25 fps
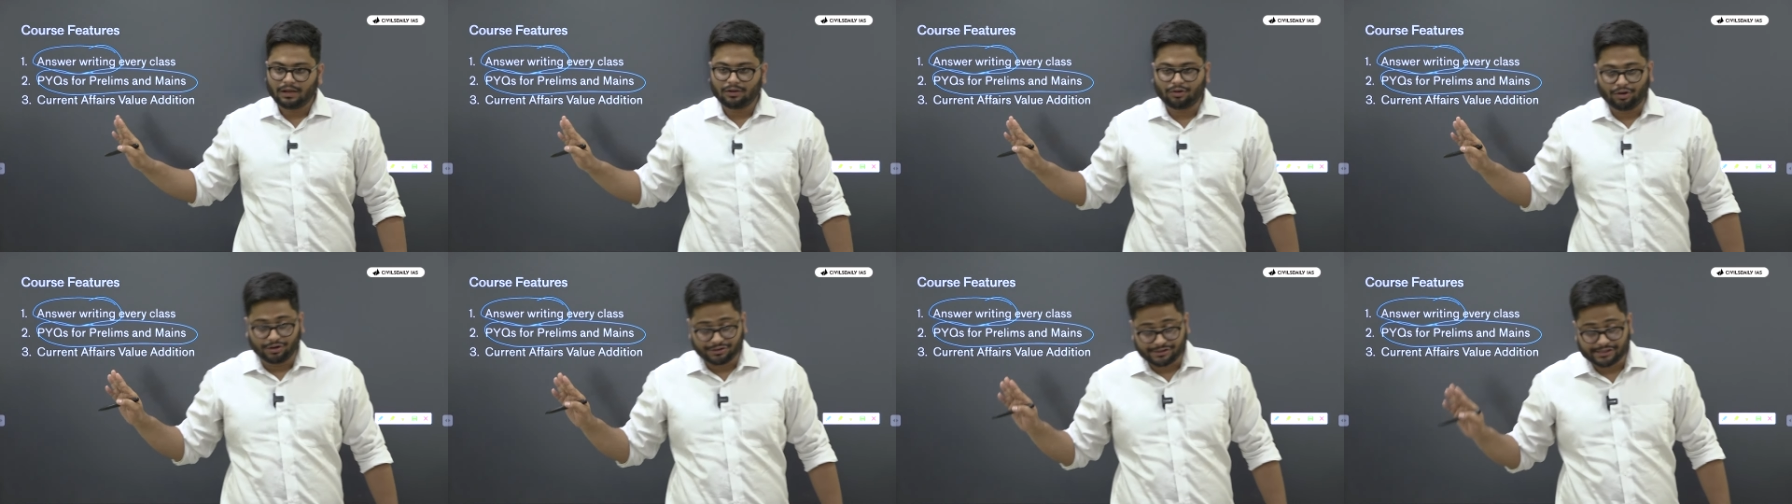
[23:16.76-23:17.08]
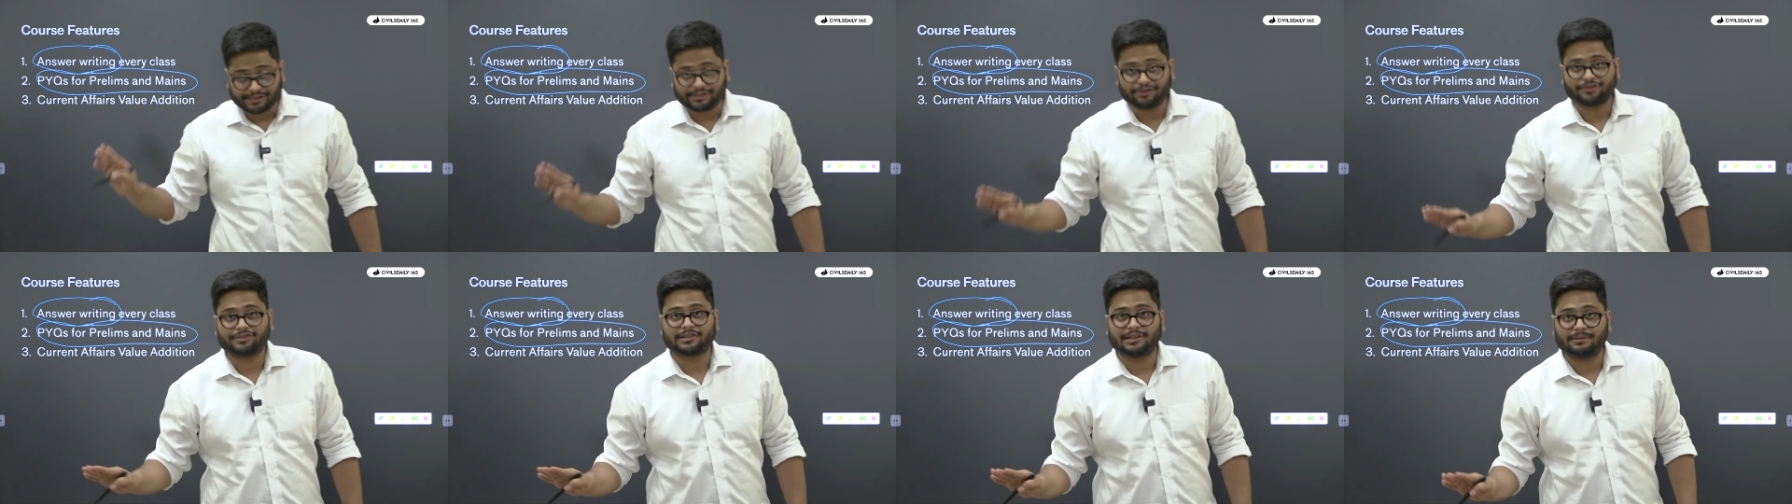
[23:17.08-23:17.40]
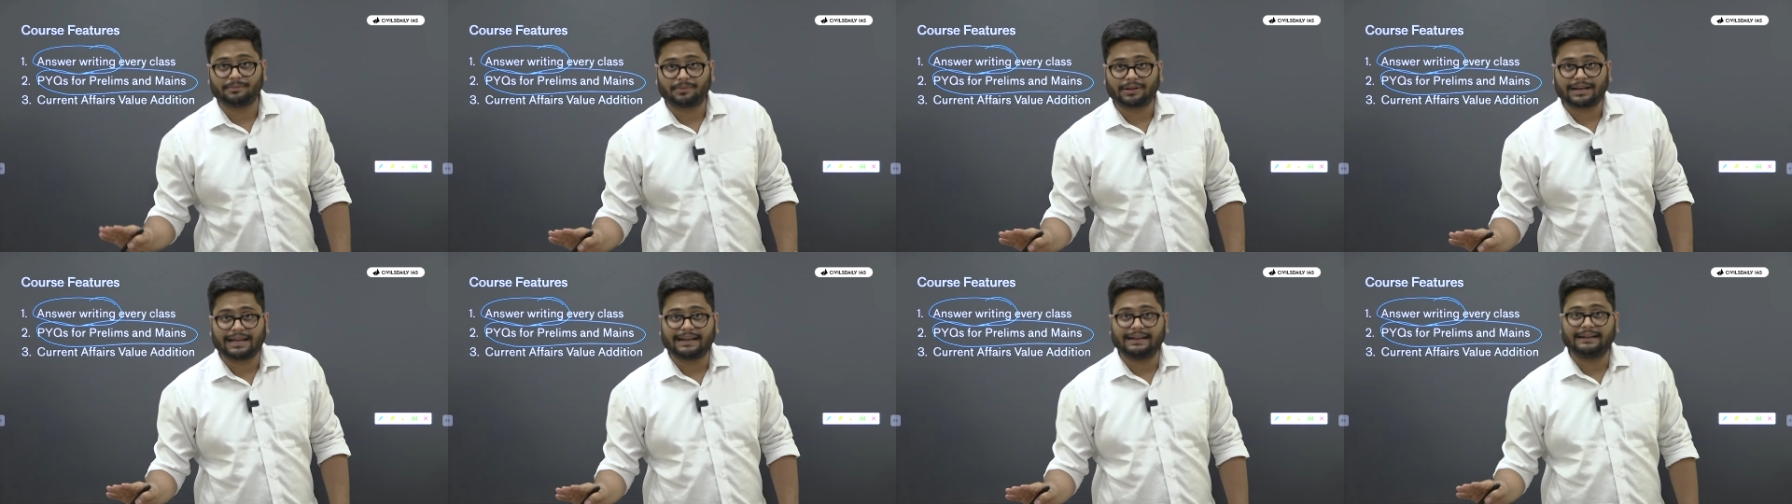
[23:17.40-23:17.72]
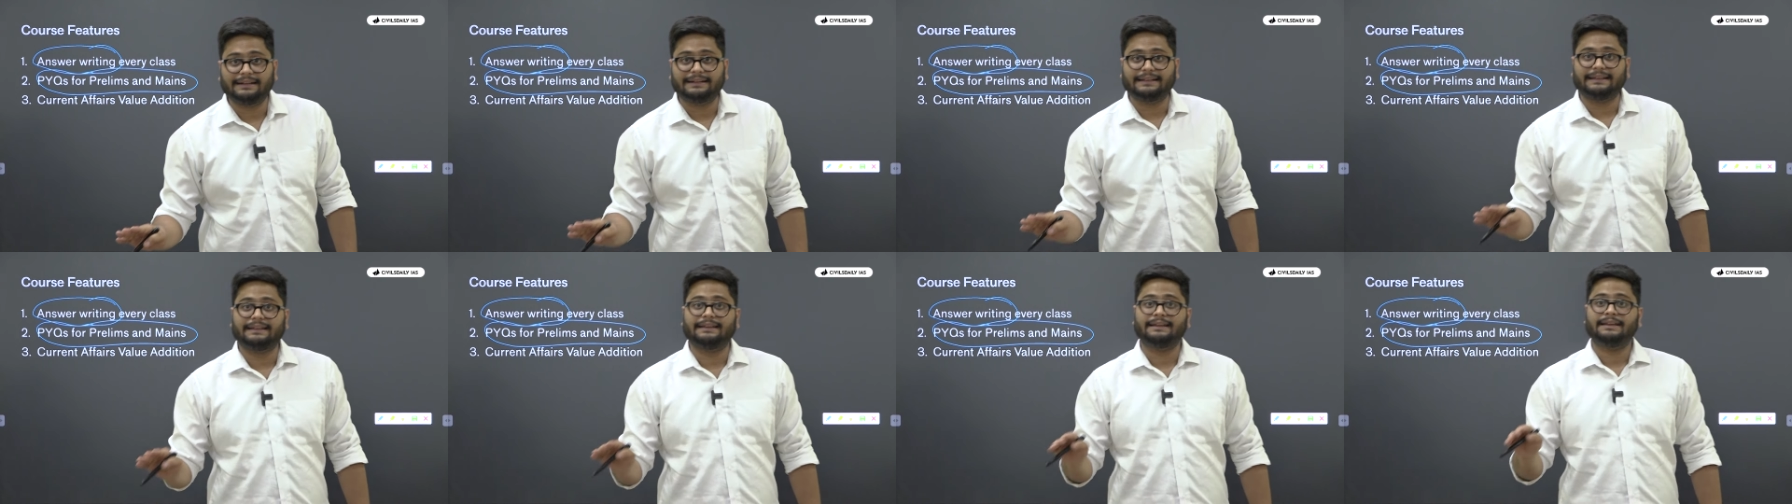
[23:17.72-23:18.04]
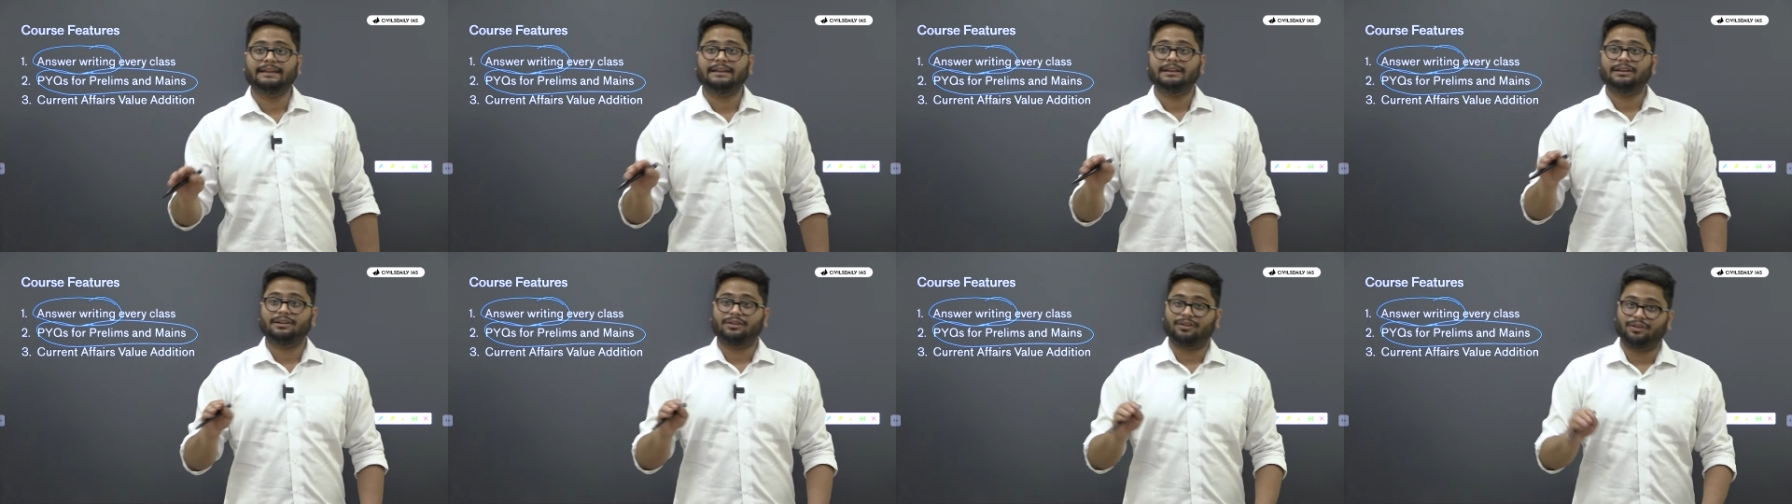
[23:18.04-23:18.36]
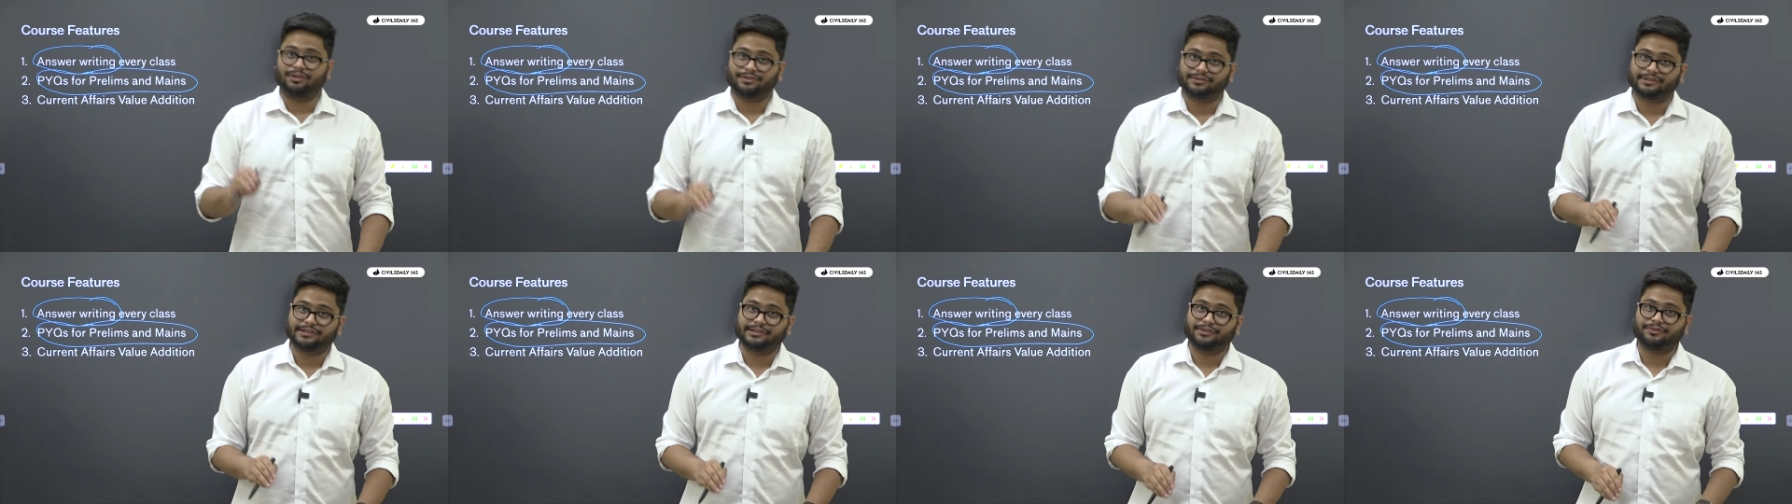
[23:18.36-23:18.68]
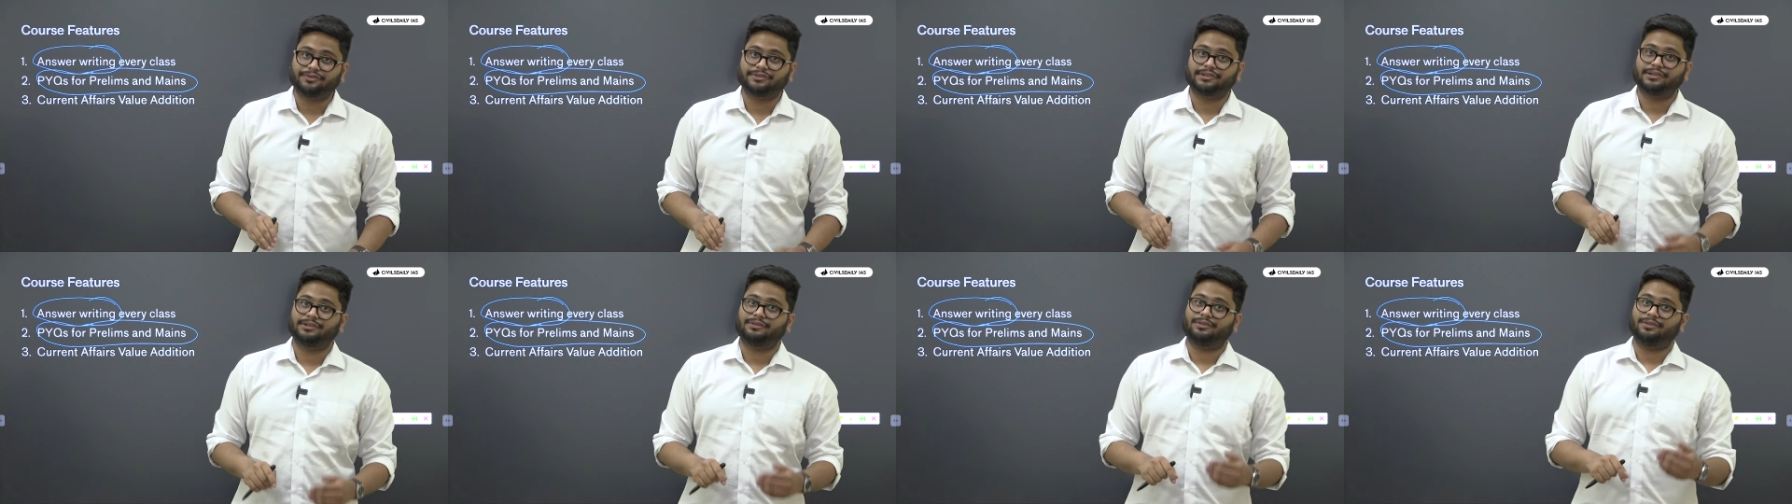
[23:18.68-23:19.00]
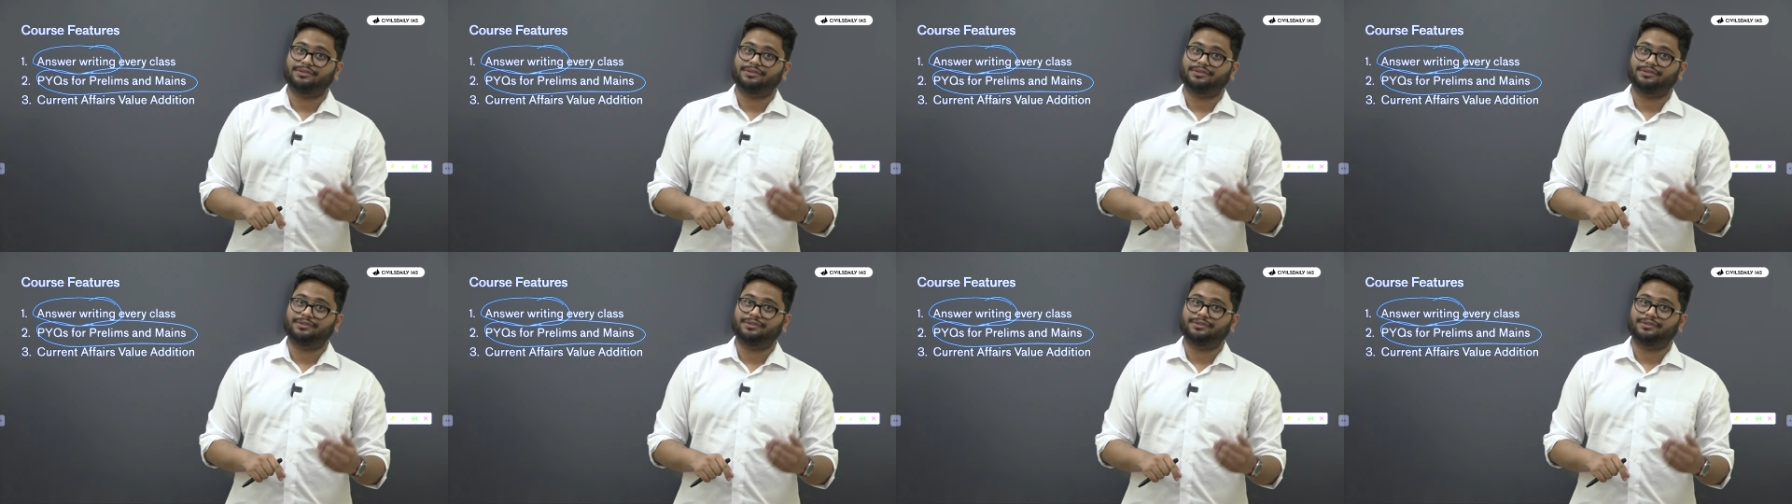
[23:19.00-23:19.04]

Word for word: constitutional morality, constitution,